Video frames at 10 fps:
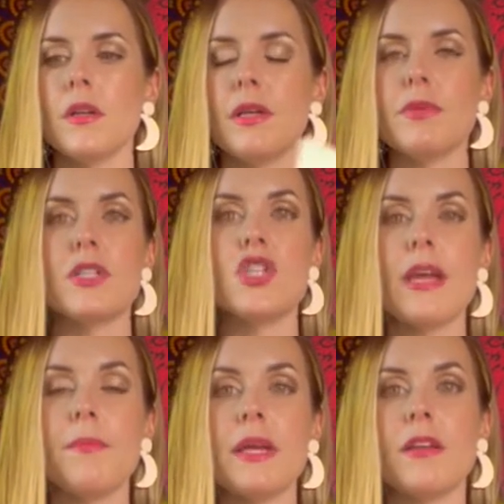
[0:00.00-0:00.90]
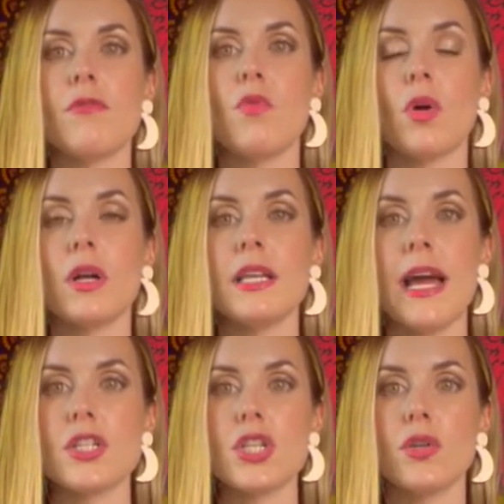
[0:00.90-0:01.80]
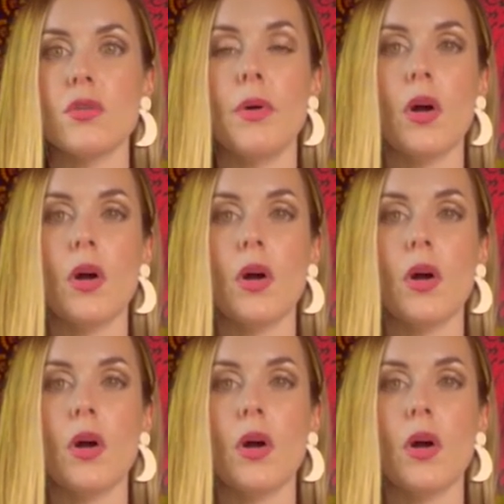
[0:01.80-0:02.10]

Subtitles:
he was a champion for national